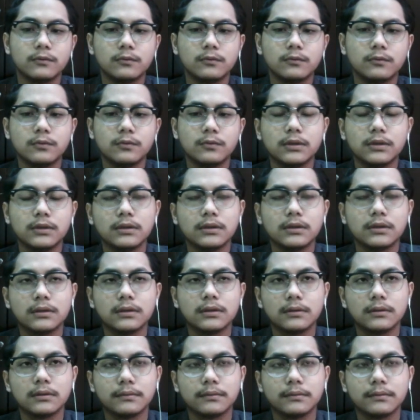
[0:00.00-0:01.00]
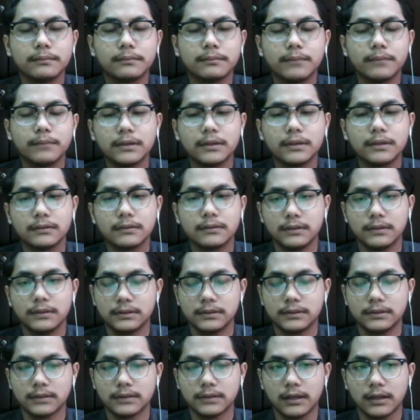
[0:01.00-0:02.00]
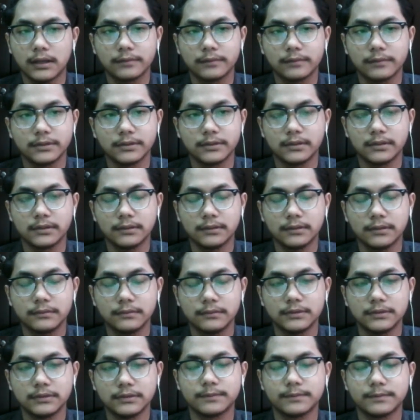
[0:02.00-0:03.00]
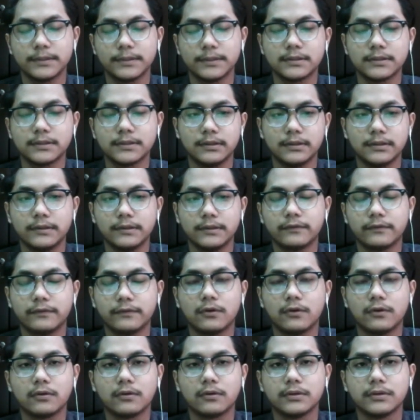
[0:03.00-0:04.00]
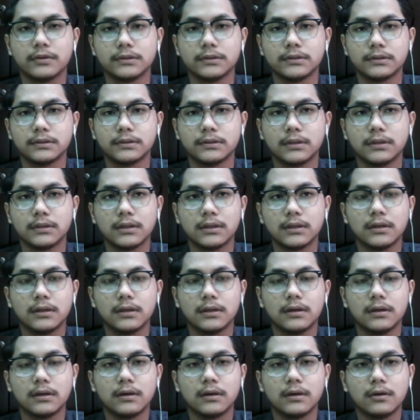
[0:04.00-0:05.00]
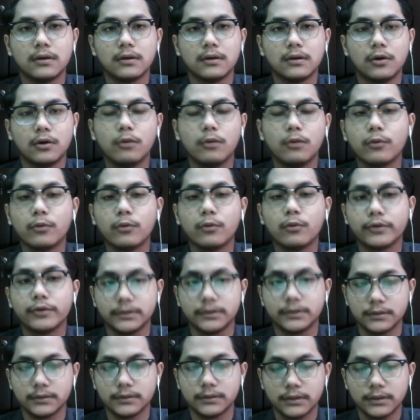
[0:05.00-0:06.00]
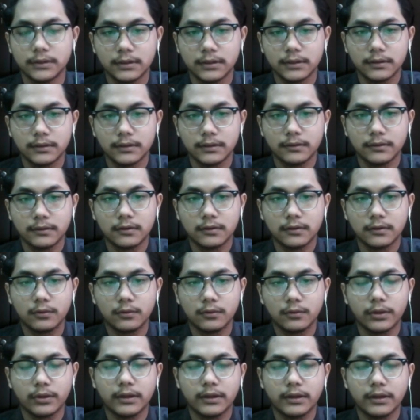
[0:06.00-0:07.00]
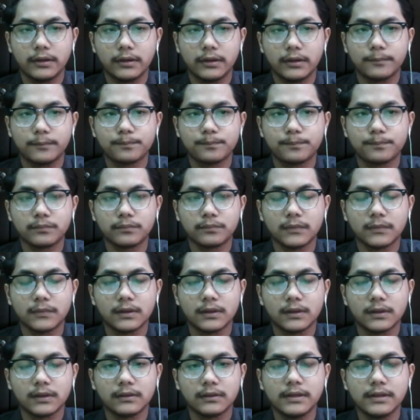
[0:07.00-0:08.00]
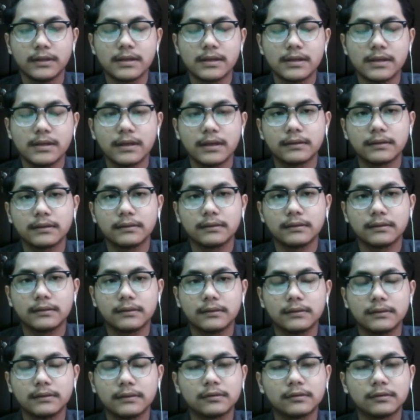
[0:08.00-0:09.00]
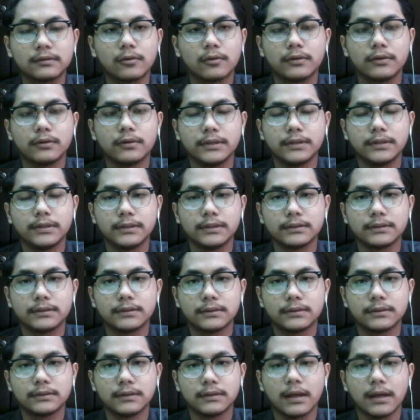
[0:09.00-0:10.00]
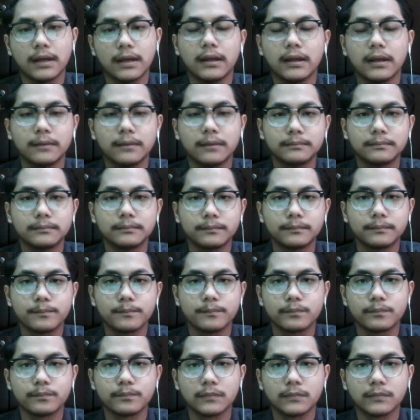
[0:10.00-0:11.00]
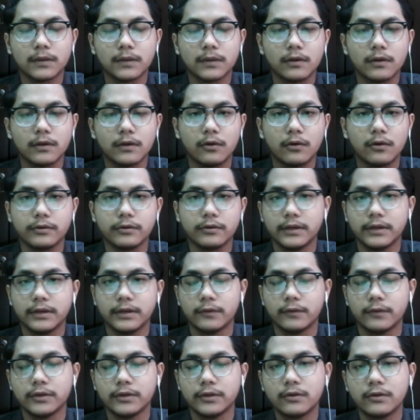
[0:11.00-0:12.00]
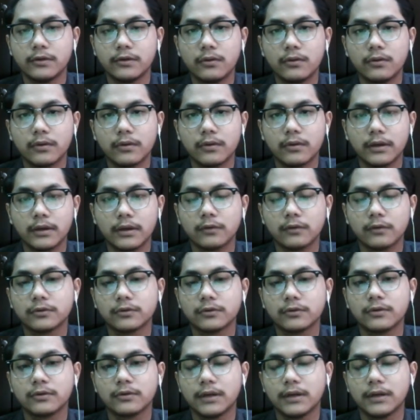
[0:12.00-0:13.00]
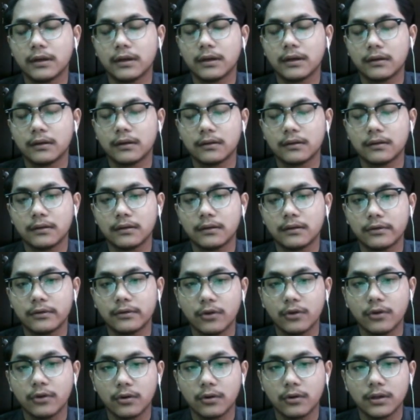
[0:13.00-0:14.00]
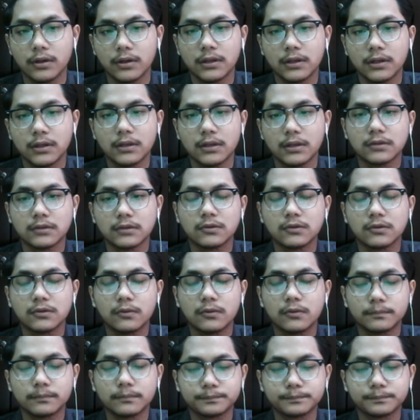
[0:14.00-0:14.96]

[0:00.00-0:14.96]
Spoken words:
we made this alarm system especially for the homeowner, where they can install this alarm on their window and also their door. So